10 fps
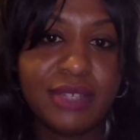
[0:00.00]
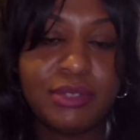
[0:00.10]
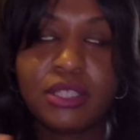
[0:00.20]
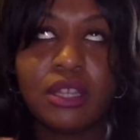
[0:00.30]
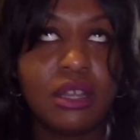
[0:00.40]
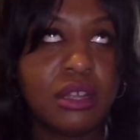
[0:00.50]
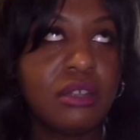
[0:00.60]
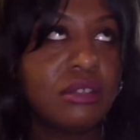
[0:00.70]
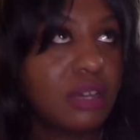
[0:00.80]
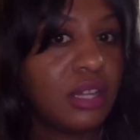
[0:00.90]
It was, oh
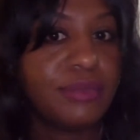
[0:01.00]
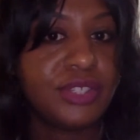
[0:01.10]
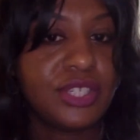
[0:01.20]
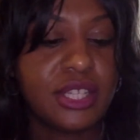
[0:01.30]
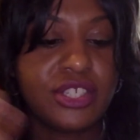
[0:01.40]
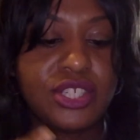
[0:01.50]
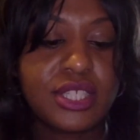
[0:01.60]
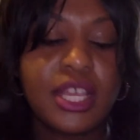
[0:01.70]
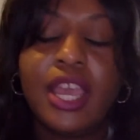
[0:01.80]
God. Delicious.